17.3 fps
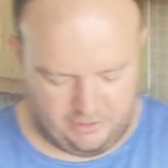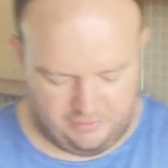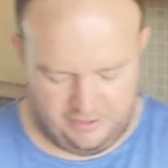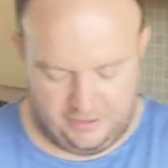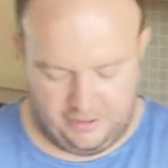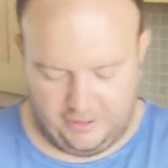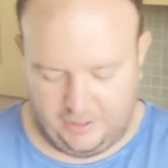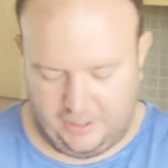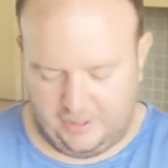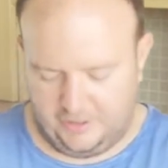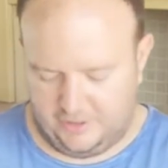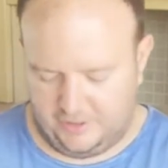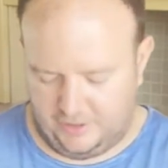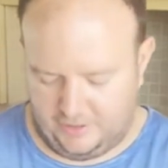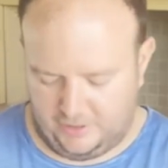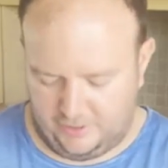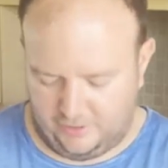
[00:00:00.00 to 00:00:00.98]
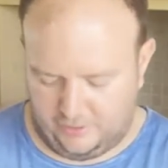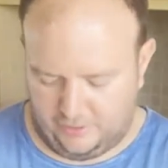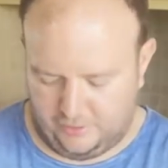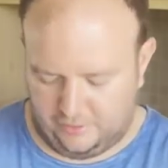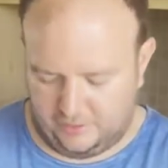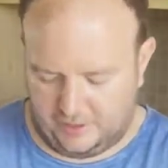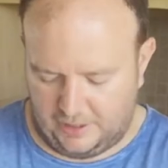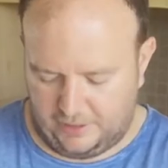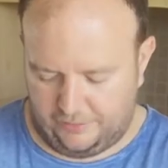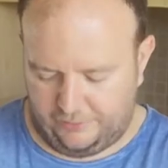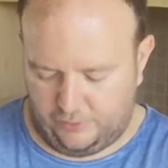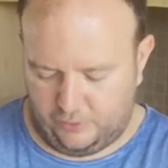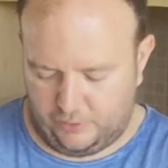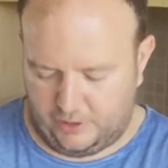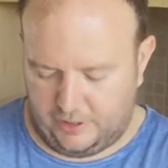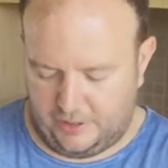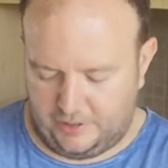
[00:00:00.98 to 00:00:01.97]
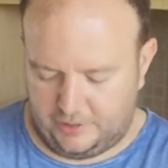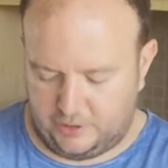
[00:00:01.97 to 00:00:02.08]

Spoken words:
I really like this t-shirt, I thought it looked kind of funky.